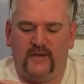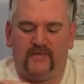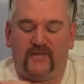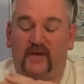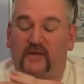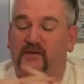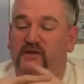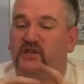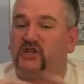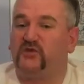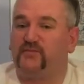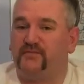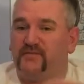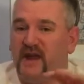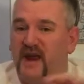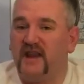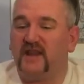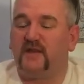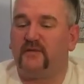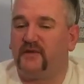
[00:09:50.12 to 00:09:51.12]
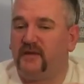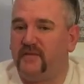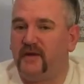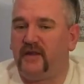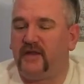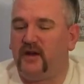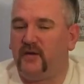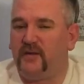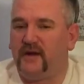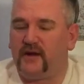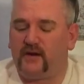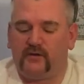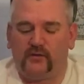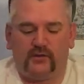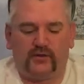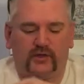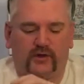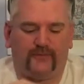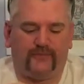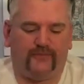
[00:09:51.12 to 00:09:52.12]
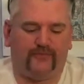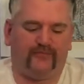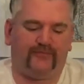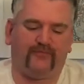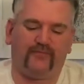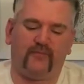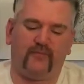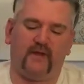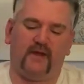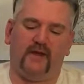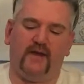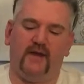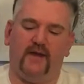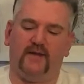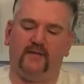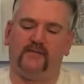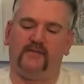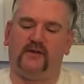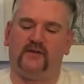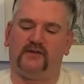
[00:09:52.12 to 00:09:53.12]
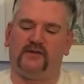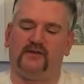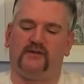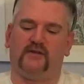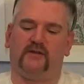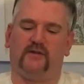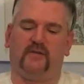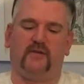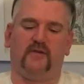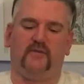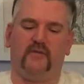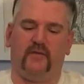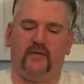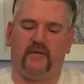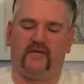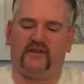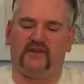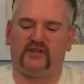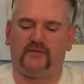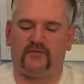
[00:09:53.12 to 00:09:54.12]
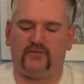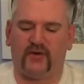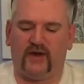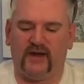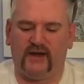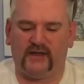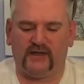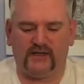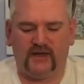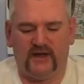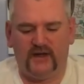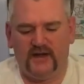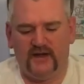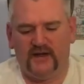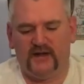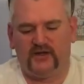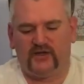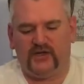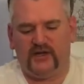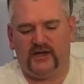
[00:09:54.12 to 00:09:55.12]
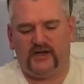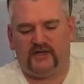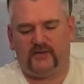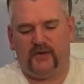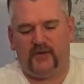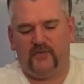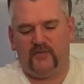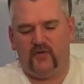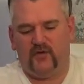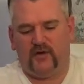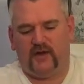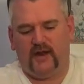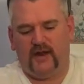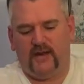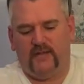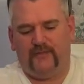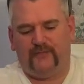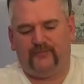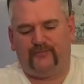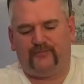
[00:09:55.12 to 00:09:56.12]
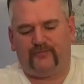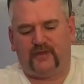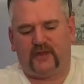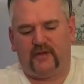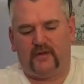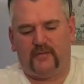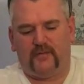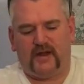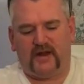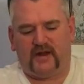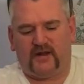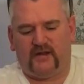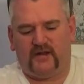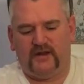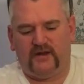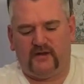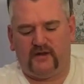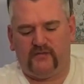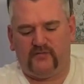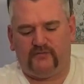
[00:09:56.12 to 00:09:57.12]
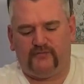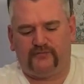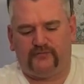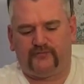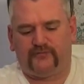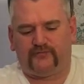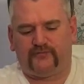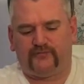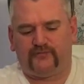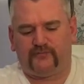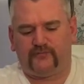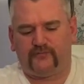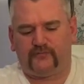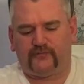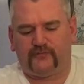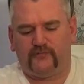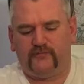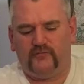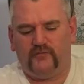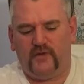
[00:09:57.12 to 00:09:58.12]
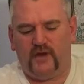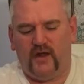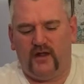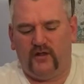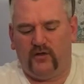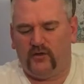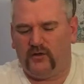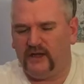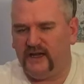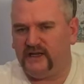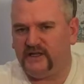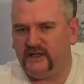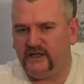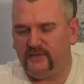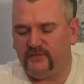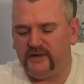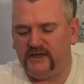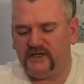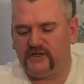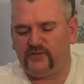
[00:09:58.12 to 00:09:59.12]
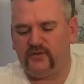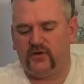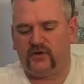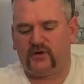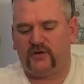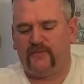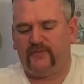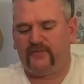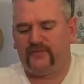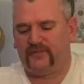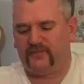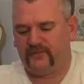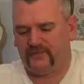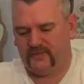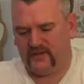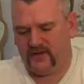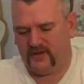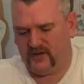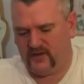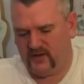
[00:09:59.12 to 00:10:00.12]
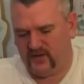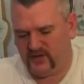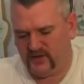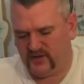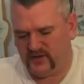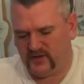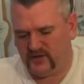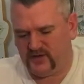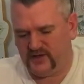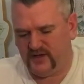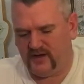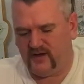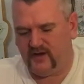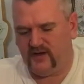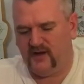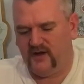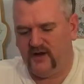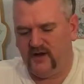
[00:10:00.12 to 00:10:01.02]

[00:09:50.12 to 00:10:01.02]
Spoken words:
I was expecting them to be a little bit closer. That's a wee bit of a surprise. So yeah, it's a bit more, a bit cleaner. A lot less of the peat smoke. A lot dirtier.